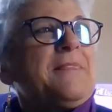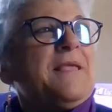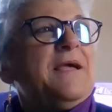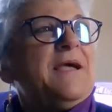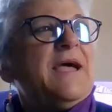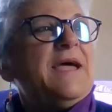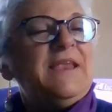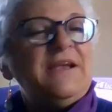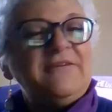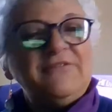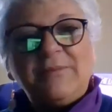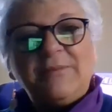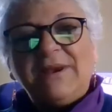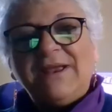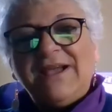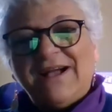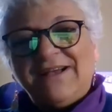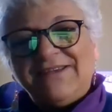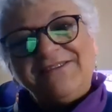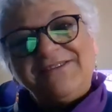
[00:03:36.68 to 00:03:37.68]
And
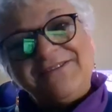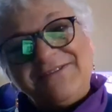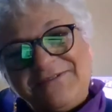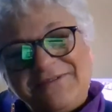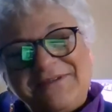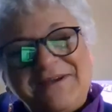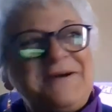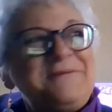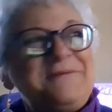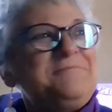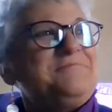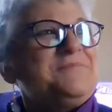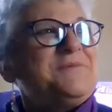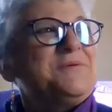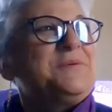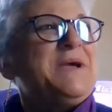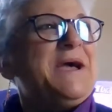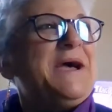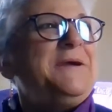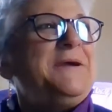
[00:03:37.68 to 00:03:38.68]
everybody has to do that,
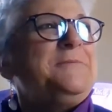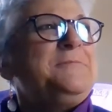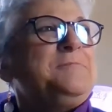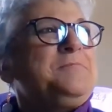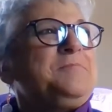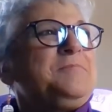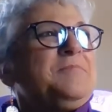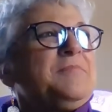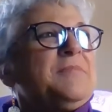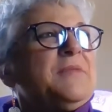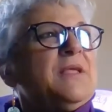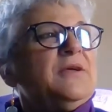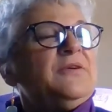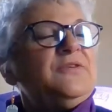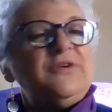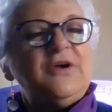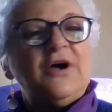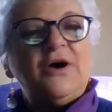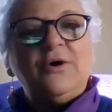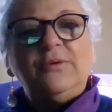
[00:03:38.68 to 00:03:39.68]
okay?
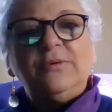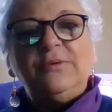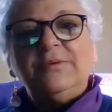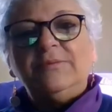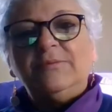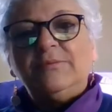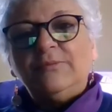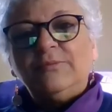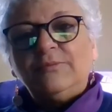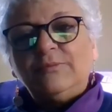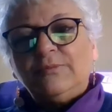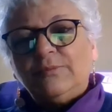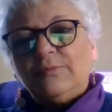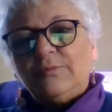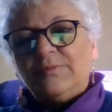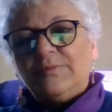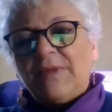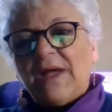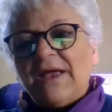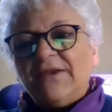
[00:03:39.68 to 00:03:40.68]
So
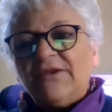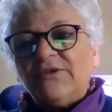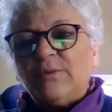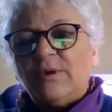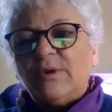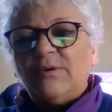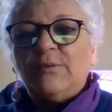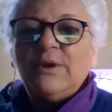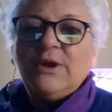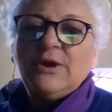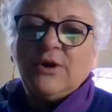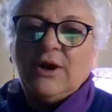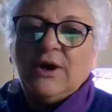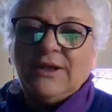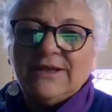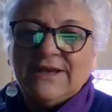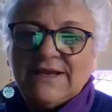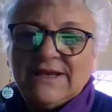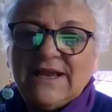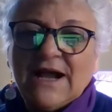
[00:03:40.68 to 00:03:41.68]
that is what we
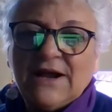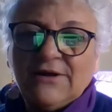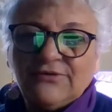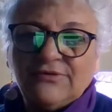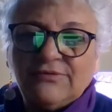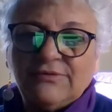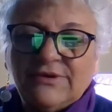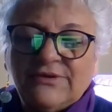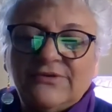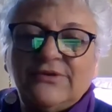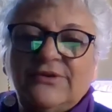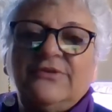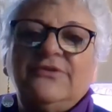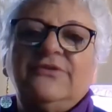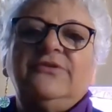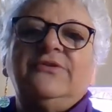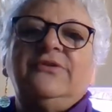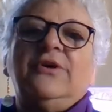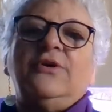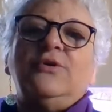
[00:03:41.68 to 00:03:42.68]
call in-house research.
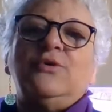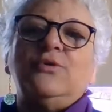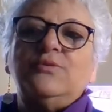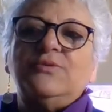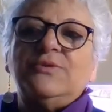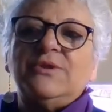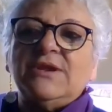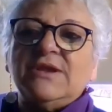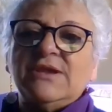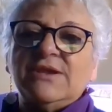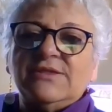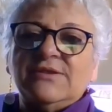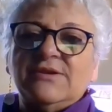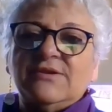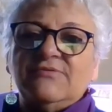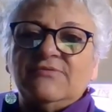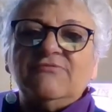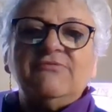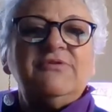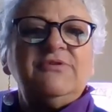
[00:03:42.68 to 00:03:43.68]
So the
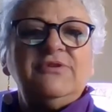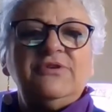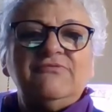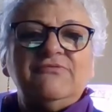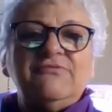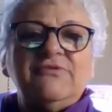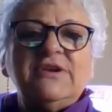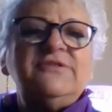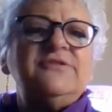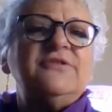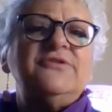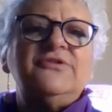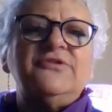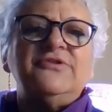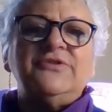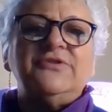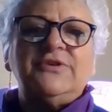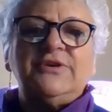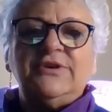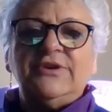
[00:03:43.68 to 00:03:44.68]
research
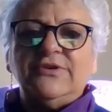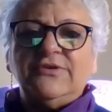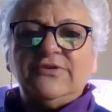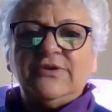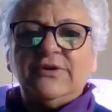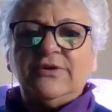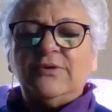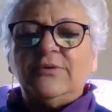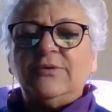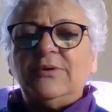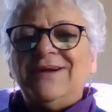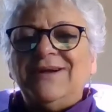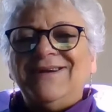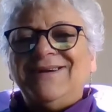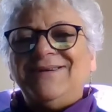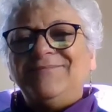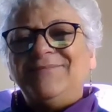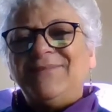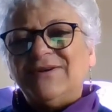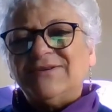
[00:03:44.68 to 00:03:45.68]
that you're going to do,
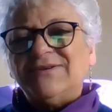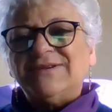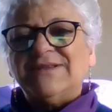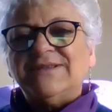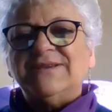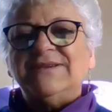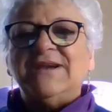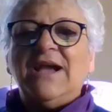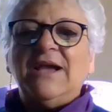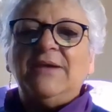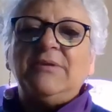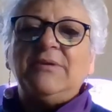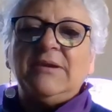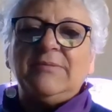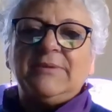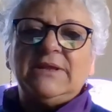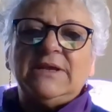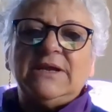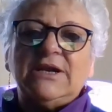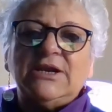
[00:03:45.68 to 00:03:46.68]
most of the time
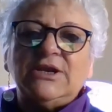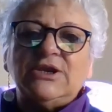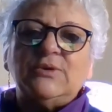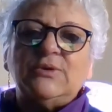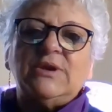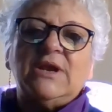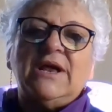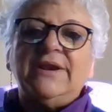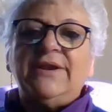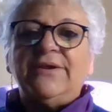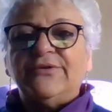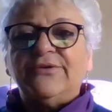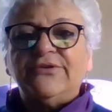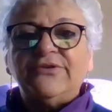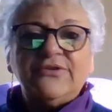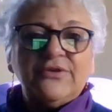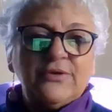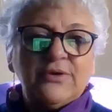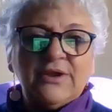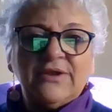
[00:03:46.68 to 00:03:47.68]
people here do it on other
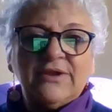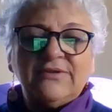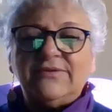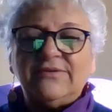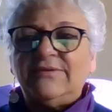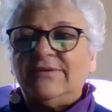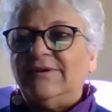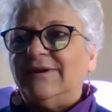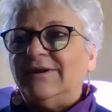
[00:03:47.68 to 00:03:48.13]
students,